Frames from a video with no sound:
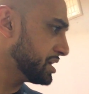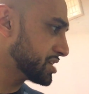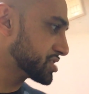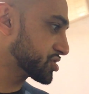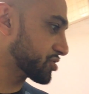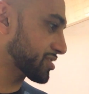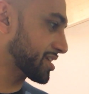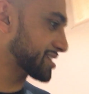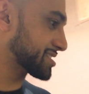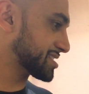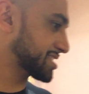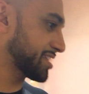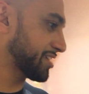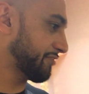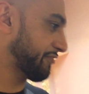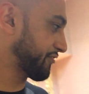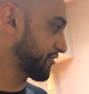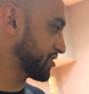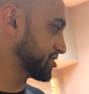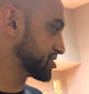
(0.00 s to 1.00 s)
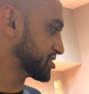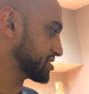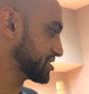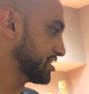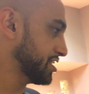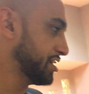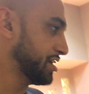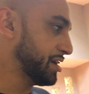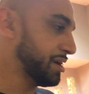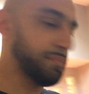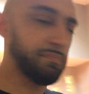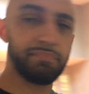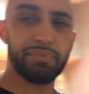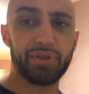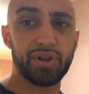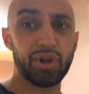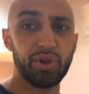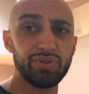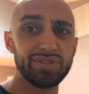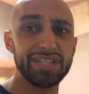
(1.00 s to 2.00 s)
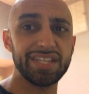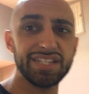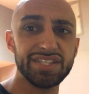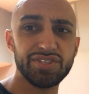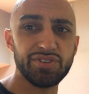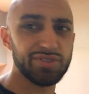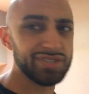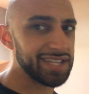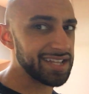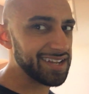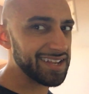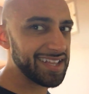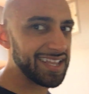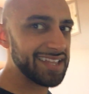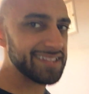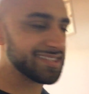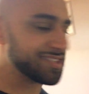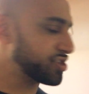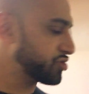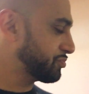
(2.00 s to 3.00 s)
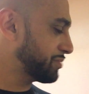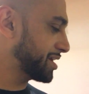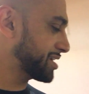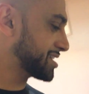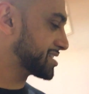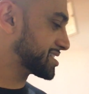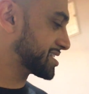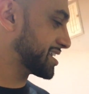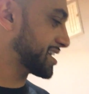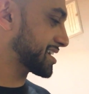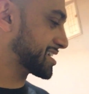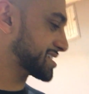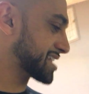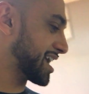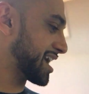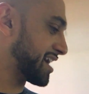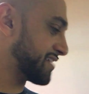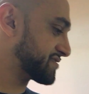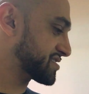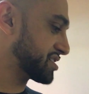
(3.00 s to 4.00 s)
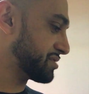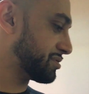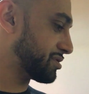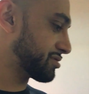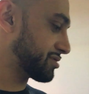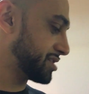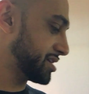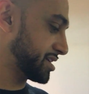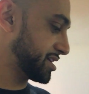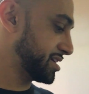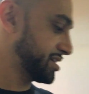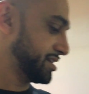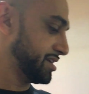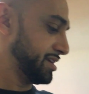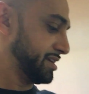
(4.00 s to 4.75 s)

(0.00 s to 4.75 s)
So that's the first protein source. I didn't get too many today because I have some already.